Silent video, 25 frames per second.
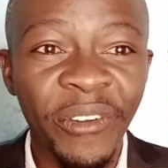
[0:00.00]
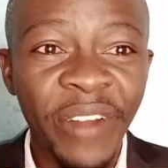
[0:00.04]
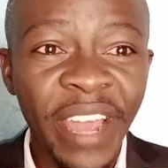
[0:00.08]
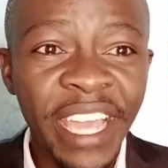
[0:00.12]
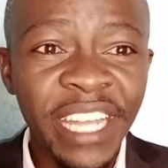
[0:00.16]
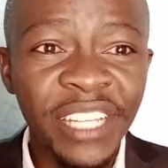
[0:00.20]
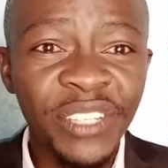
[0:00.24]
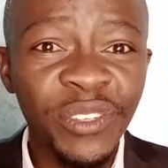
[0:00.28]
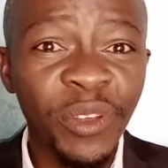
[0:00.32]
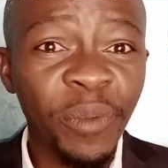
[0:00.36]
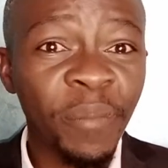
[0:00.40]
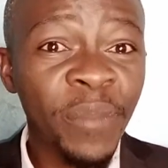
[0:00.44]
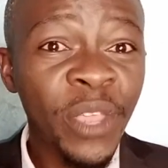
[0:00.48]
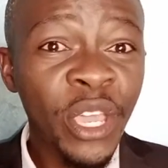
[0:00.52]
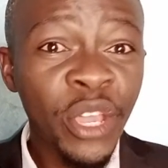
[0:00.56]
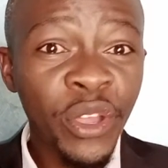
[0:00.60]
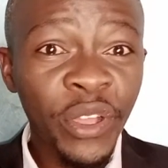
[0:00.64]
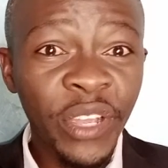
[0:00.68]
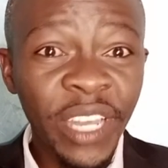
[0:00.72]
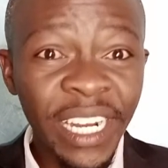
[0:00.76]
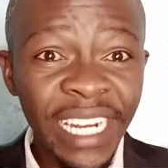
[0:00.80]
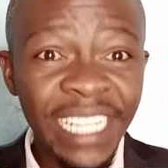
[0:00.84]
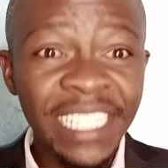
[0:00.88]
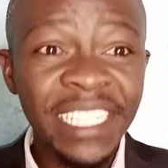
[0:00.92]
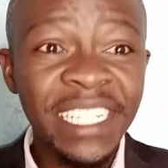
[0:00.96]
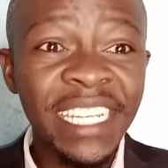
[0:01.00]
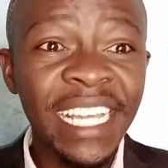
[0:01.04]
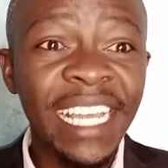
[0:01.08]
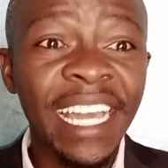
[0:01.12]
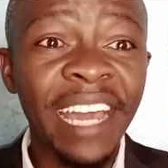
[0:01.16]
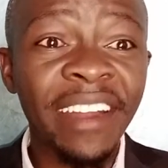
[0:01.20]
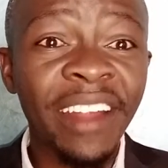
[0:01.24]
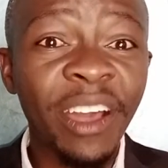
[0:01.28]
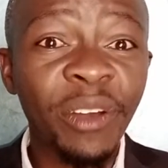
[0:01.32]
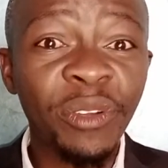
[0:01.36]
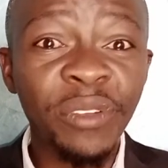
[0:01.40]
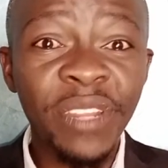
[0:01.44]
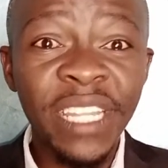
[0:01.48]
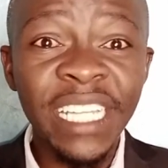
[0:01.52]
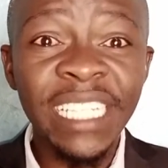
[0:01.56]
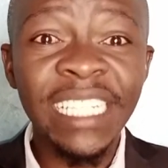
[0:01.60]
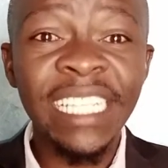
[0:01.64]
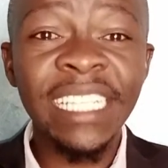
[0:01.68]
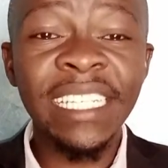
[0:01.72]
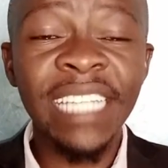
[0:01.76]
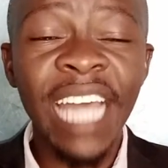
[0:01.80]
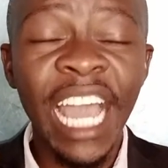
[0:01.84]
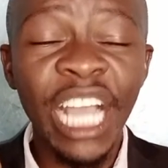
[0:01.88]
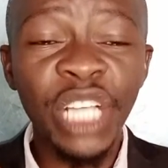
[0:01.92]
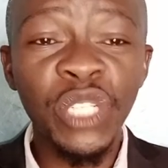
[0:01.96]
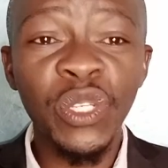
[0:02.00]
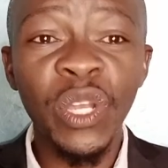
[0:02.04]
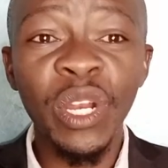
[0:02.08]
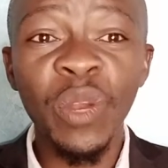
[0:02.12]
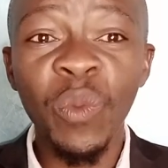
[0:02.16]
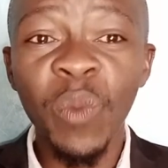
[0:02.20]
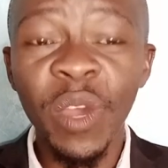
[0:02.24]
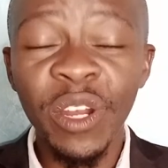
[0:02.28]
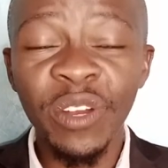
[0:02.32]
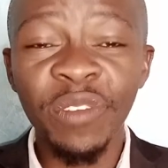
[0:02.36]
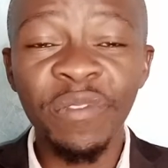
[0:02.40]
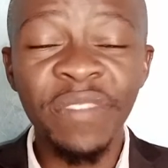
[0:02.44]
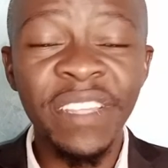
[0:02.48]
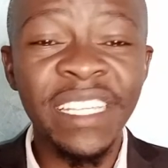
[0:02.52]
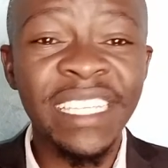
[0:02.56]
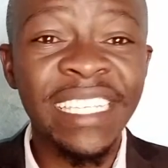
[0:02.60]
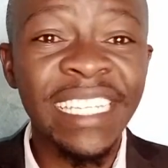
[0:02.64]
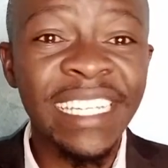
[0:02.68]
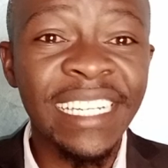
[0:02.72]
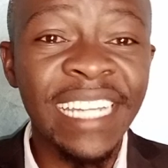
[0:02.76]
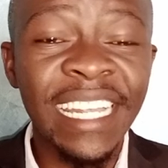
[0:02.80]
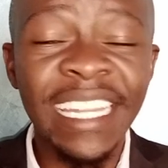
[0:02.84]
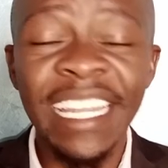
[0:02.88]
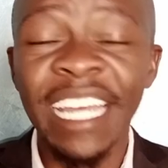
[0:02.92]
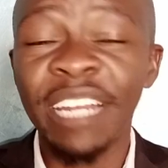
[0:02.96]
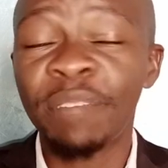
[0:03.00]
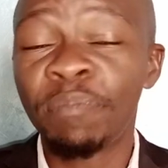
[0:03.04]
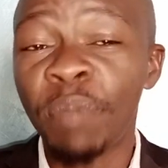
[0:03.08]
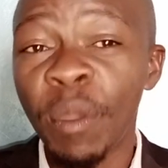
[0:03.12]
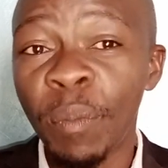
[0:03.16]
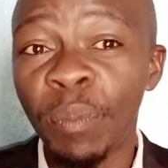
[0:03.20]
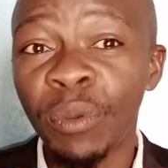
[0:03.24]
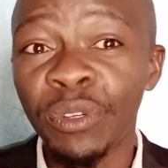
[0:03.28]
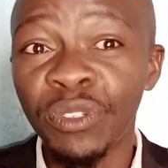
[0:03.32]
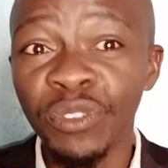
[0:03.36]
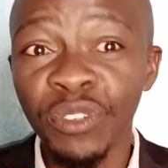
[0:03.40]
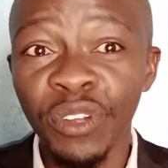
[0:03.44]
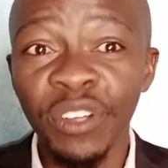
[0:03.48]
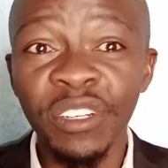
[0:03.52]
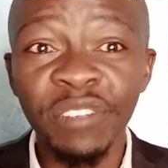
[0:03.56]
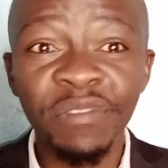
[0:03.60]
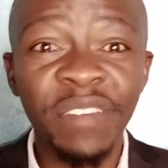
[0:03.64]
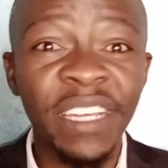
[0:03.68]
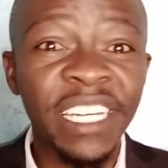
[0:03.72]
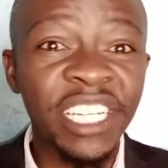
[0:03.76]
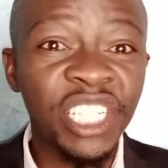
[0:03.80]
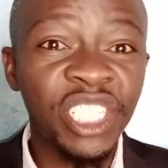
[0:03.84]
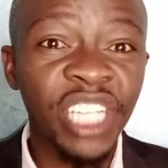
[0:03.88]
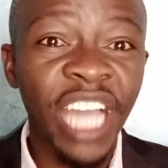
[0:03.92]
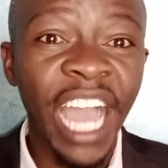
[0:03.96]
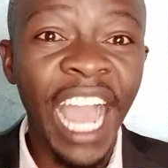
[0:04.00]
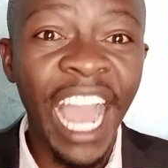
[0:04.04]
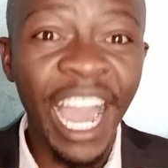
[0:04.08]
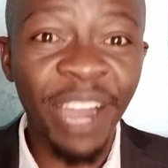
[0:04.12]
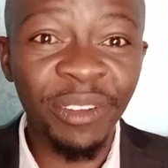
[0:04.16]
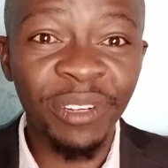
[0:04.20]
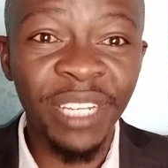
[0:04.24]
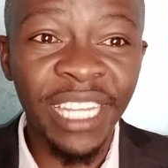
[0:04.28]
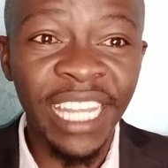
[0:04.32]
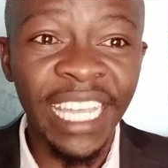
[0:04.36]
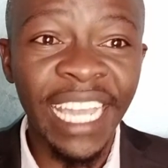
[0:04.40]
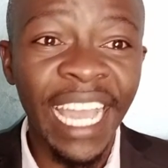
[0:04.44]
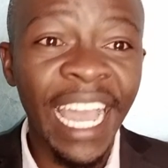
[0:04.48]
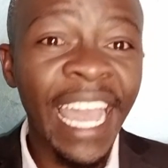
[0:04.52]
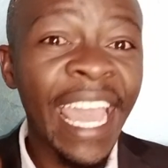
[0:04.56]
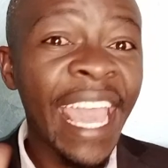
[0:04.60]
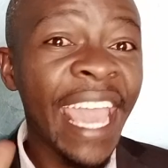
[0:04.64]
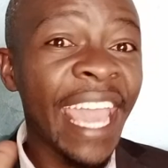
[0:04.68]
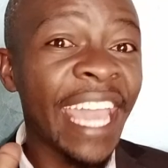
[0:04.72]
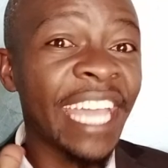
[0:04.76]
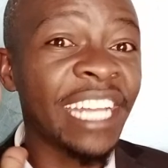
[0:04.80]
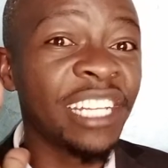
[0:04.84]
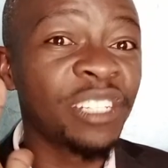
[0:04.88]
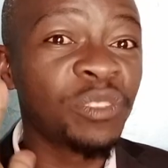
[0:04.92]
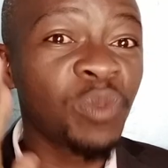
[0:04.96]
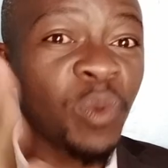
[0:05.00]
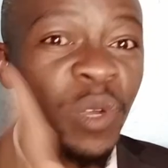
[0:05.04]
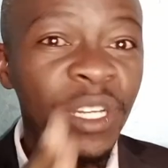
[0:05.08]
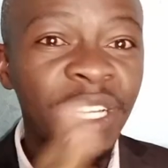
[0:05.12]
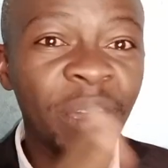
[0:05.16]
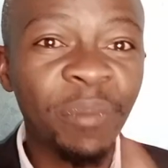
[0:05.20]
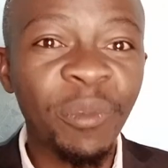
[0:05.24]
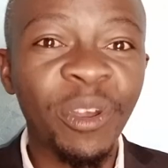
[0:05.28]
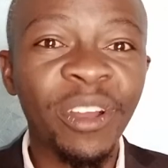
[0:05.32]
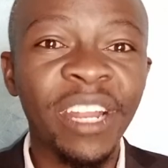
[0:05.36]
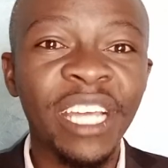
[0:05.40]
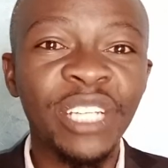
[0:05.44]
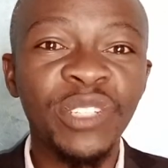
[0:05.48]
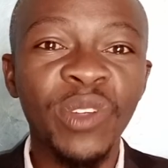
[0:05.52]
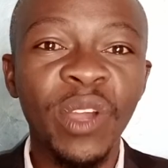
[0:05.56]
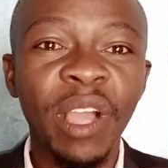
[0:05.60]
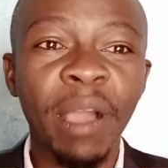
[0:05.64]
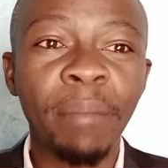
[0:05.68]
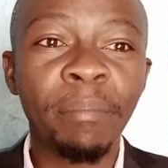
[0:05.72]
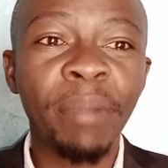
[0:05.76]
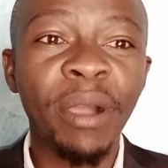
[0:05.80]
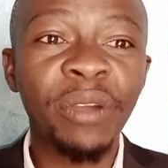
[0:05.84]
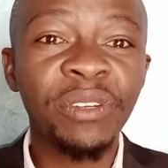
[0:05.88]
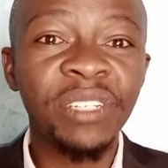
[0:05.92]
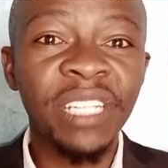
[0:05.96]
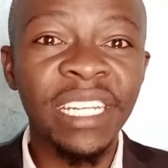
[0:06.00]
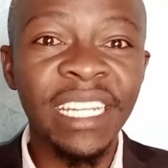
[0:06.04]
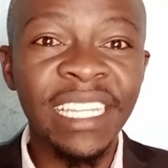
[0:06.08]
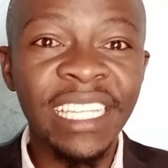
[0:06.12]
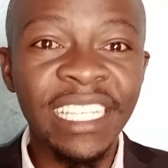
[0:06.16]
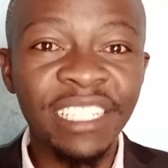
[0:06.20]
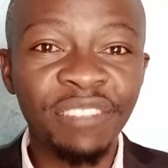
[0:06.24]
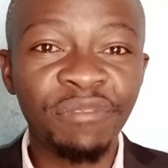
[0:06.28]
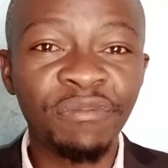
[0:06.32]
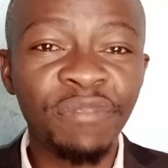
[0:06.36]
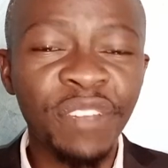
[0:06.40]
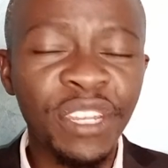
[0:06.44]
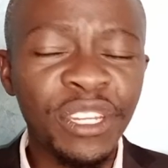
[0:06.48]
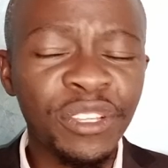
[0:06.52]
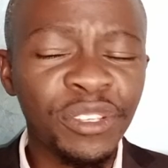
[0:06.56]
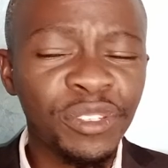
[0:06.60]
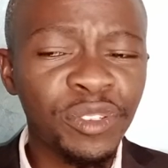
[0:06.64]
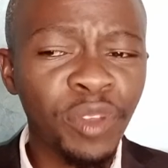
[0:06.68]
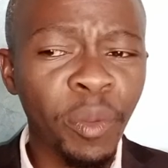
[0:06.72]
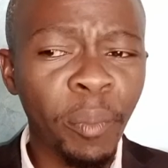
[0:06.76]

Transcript: All right, so gonna stick around. This is actually one of the secrets that people do not even share out there, and is what I'm gonna talk about in this video.